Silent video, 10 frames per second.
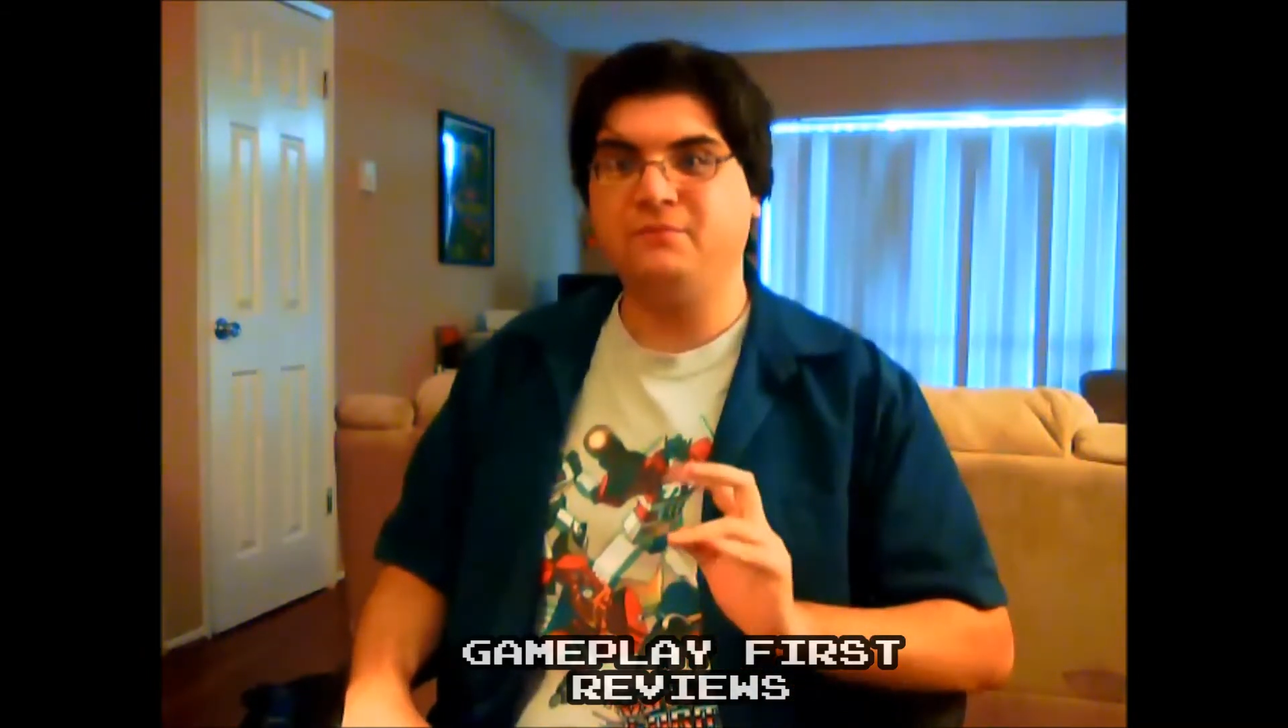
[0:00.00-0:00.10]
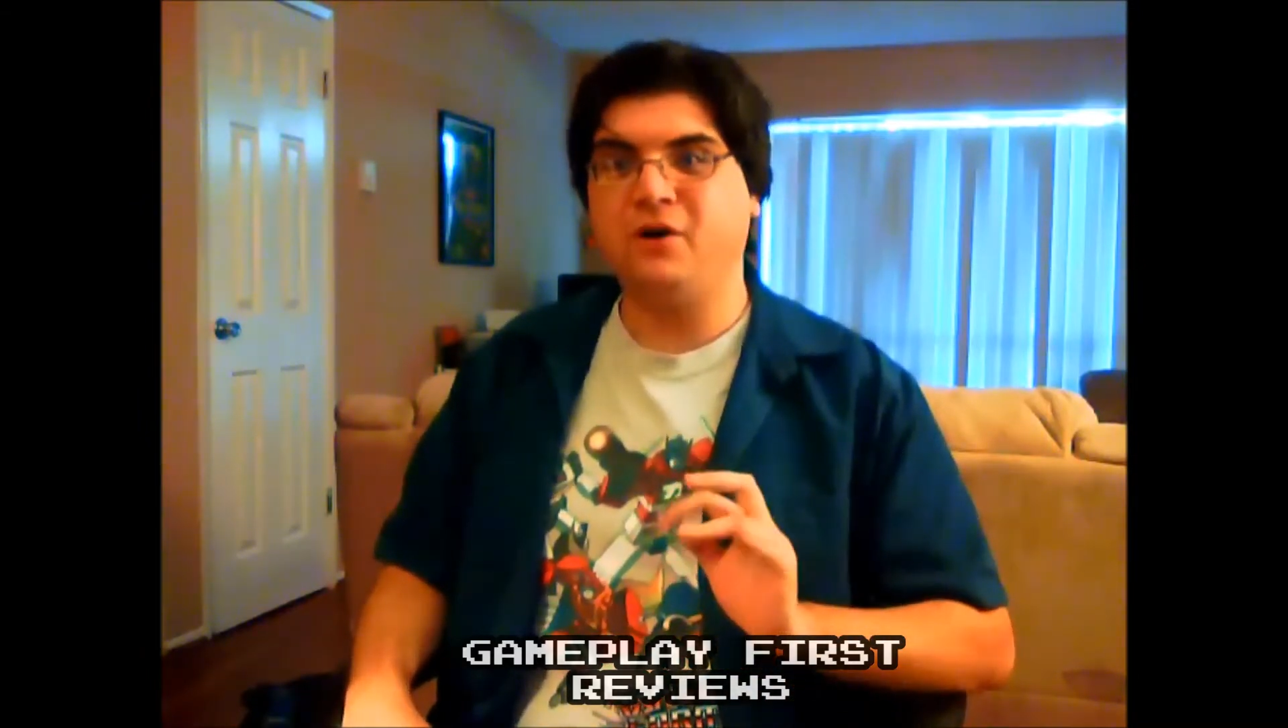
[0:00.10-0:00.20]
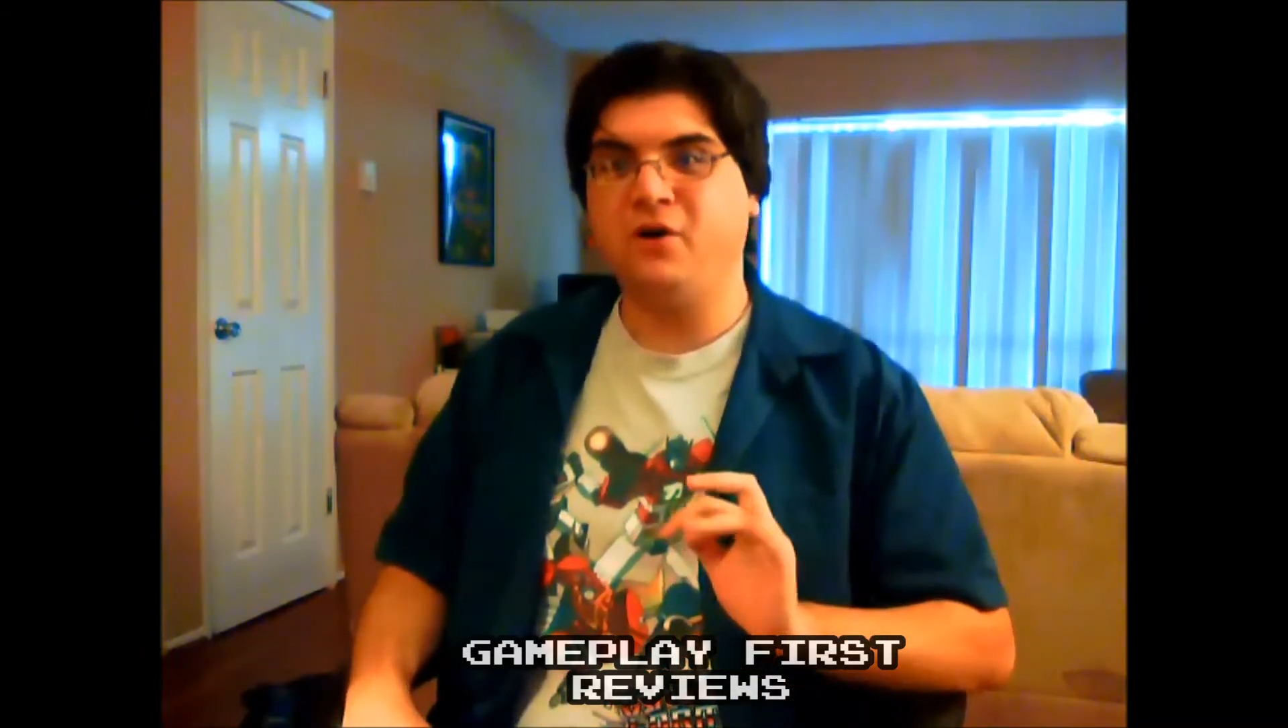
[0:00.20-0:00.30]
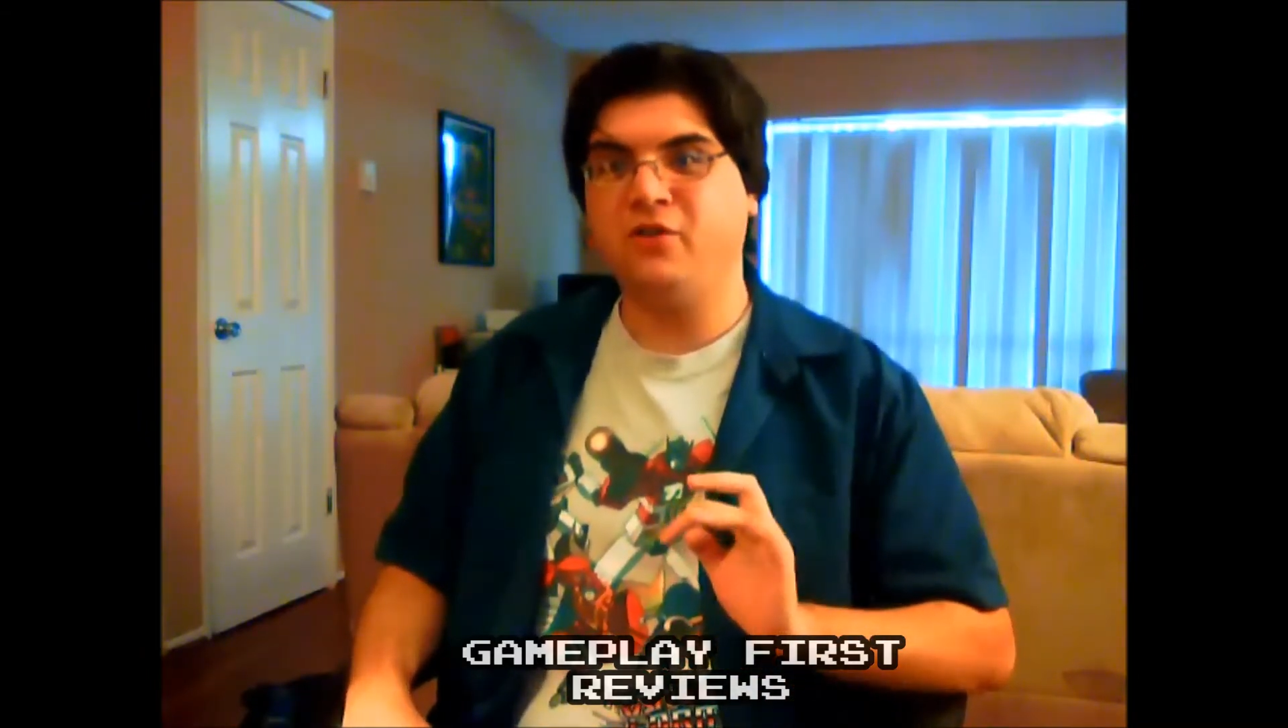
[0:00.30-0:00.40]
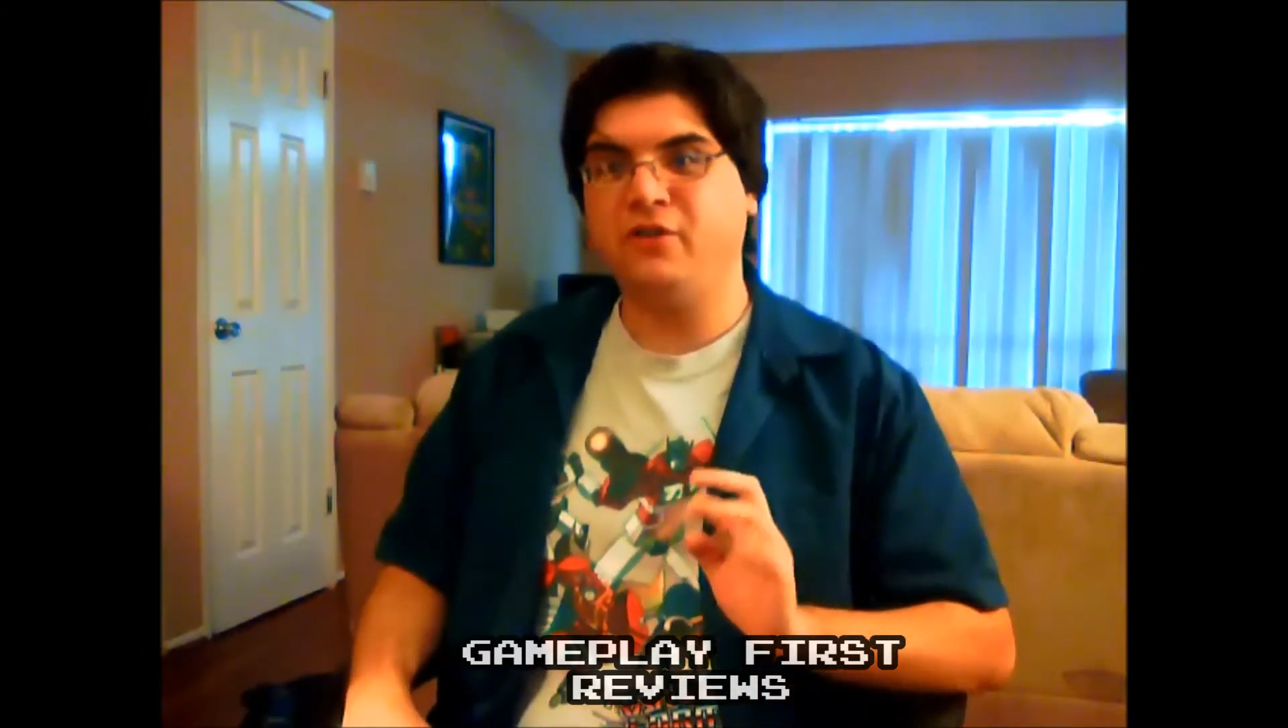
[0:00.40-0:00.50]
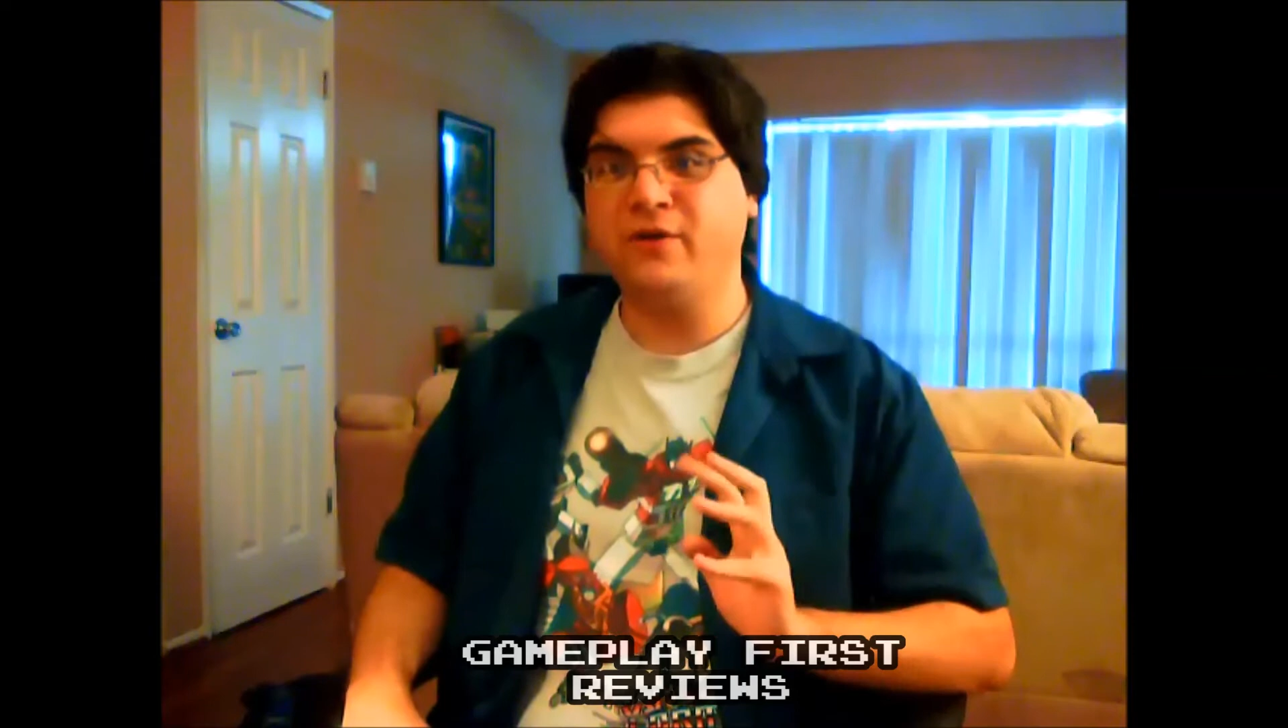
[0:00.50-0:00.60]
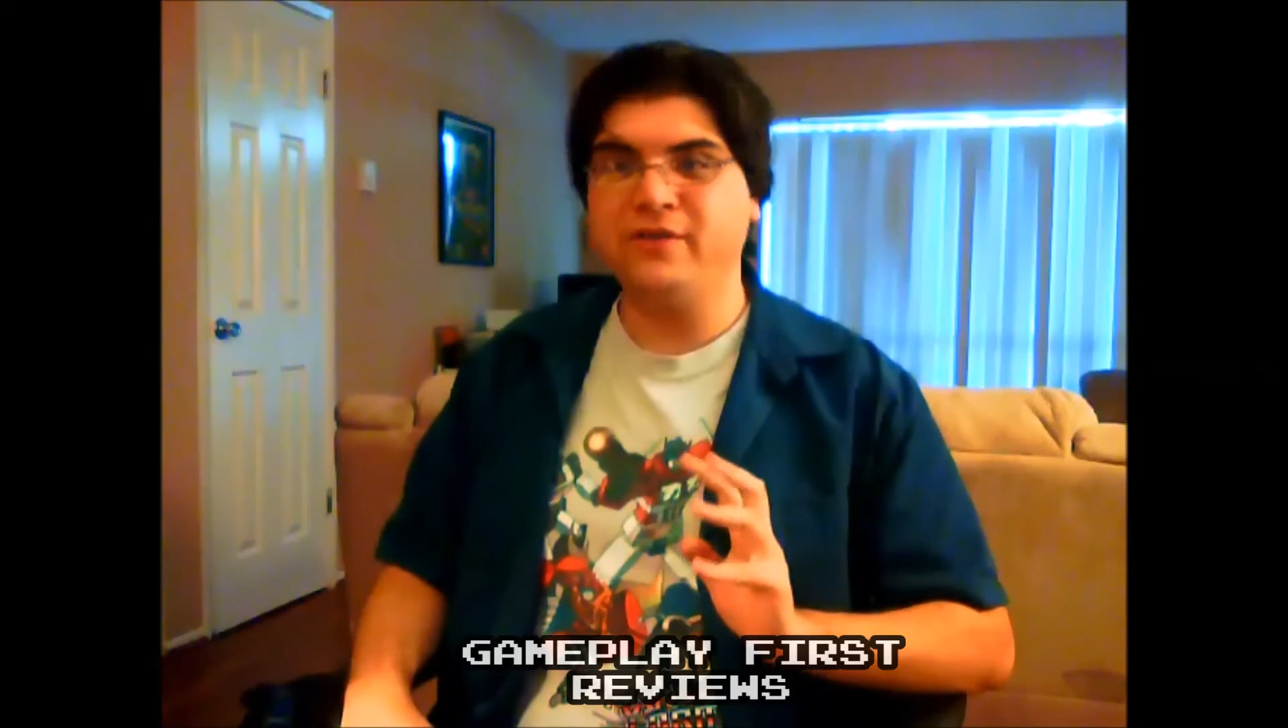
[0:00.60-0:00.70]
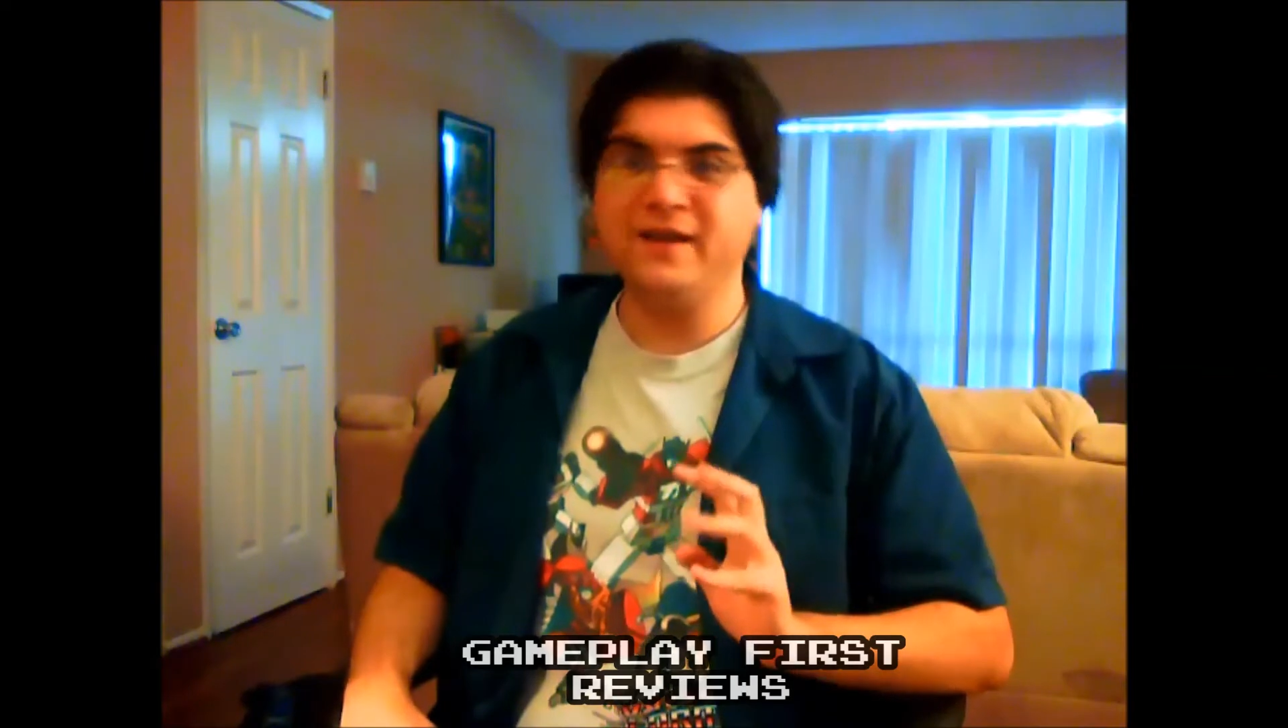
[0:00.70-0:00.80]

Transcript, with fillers: although the